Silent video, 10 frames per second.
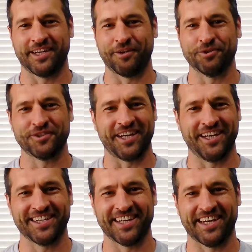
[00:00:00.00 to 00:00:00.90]
I was
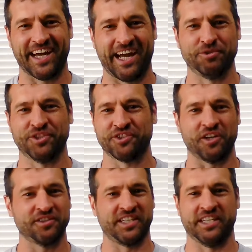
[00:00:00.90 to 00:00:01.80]
like, I was just
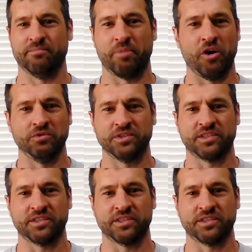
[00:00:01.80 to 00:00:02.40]
all skin and bones.